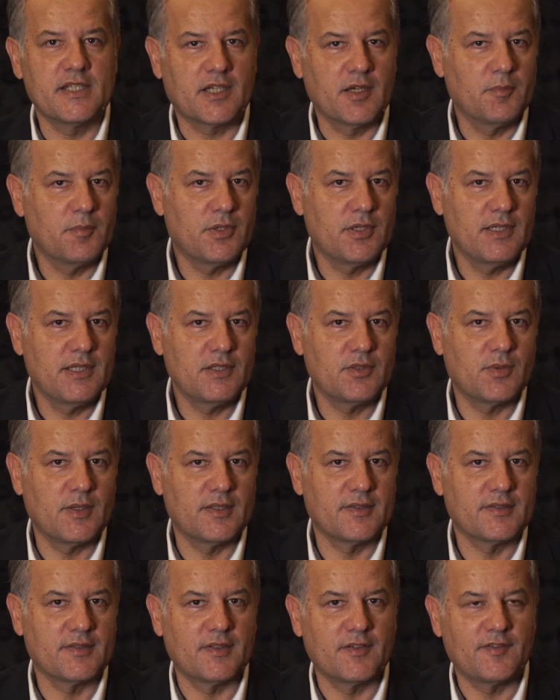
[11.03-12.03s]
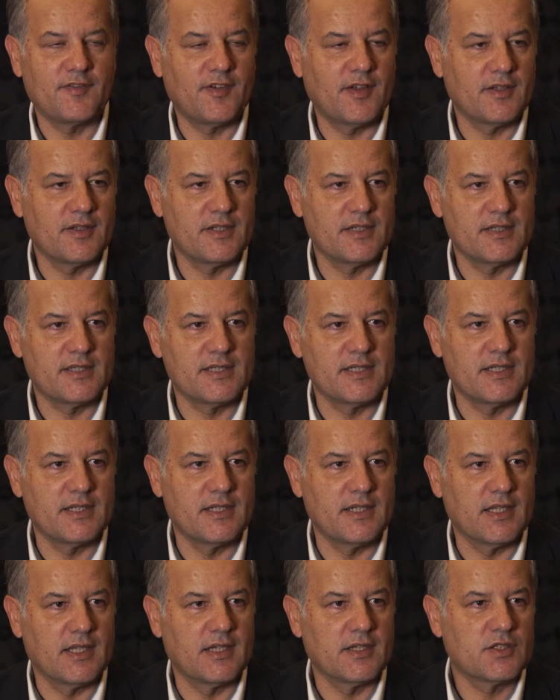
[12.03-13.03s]
company. It was founded
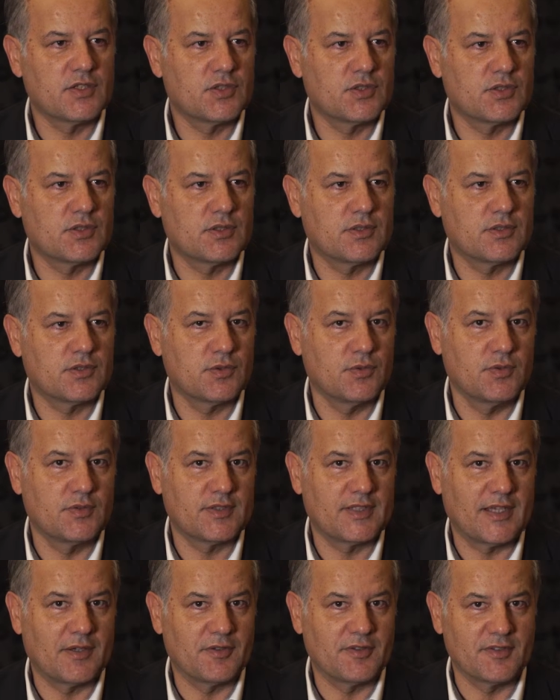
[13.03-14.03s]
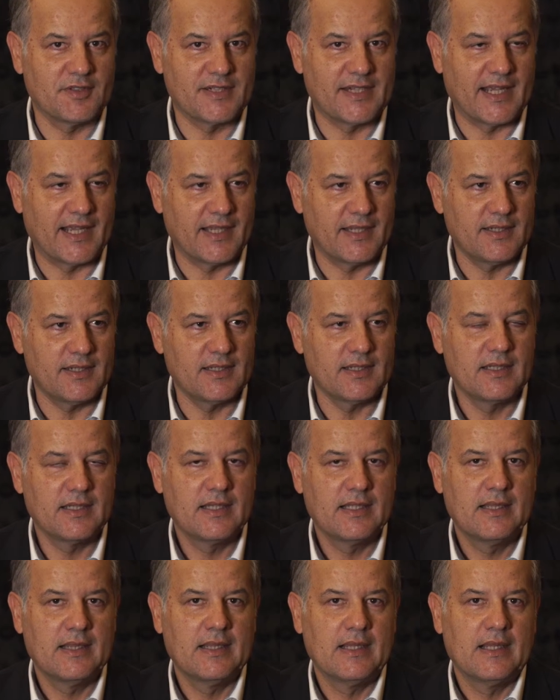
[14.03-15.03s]
in 2009.
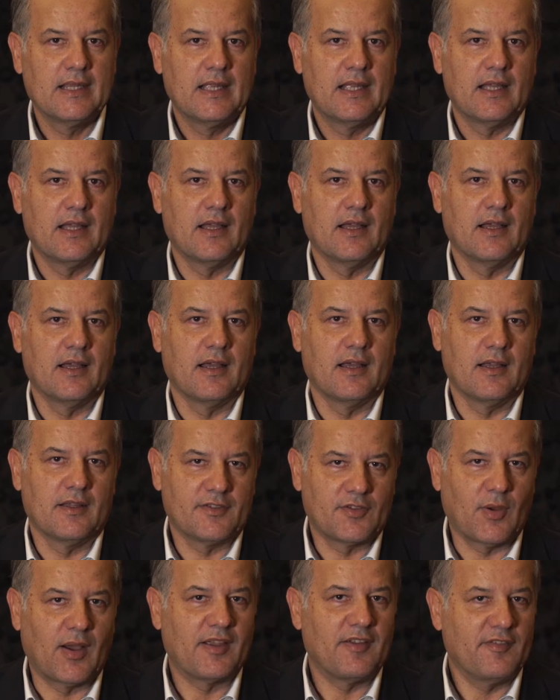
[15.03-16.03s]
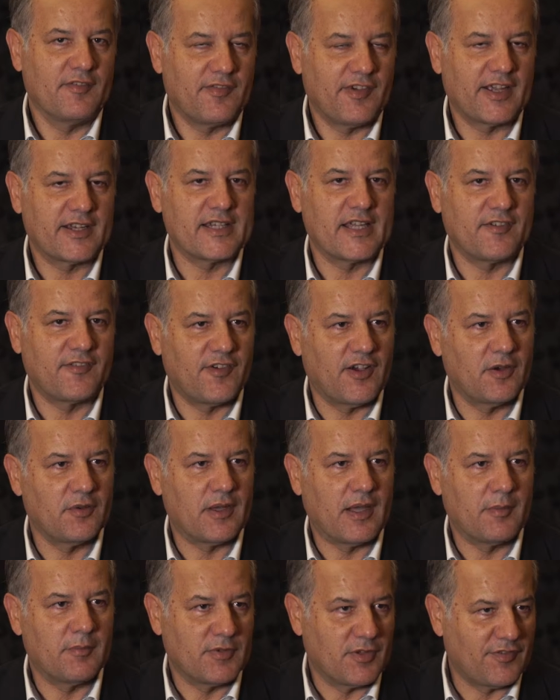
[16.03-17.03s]

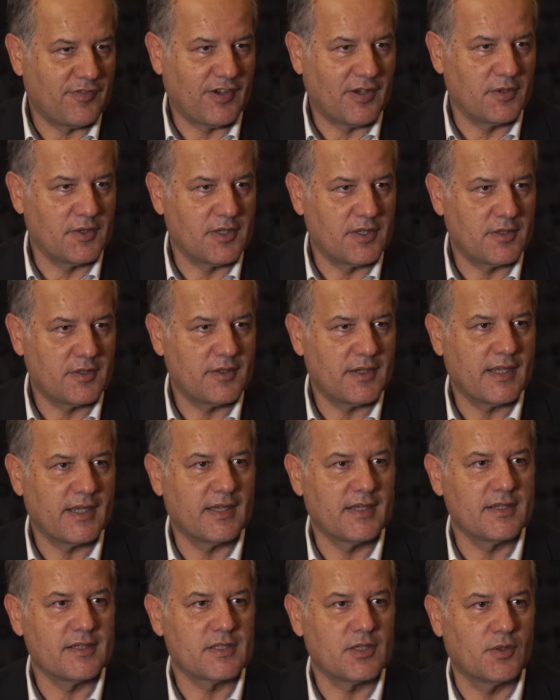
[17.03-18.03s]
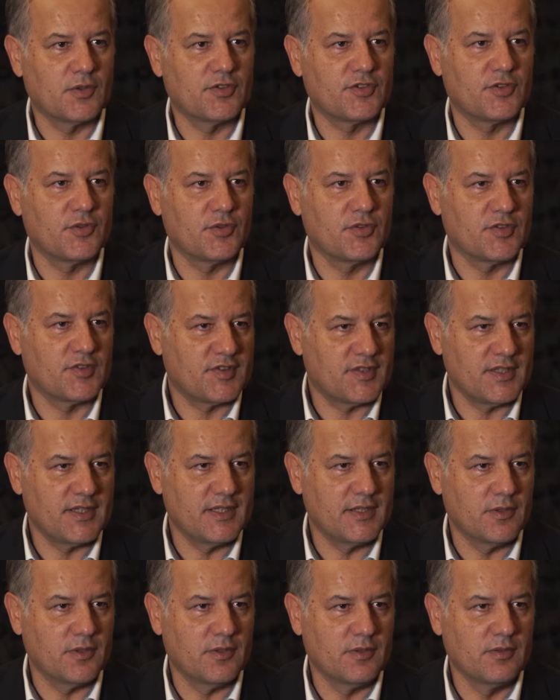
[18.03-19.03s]
I'm the founder and also the
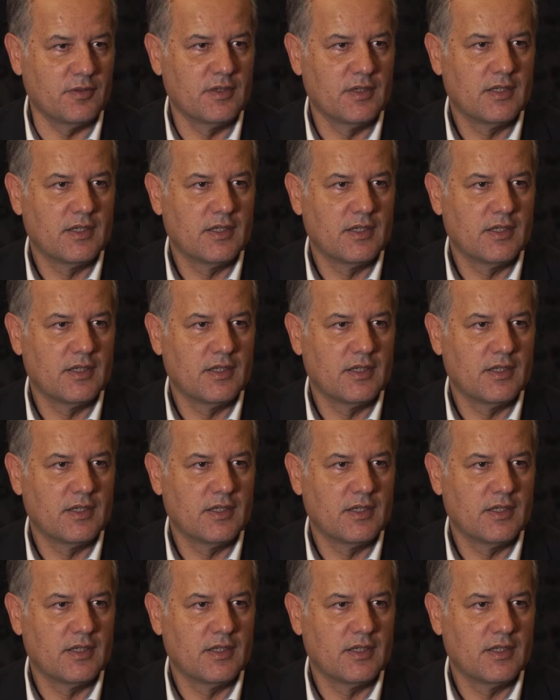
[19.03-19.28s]
CEO.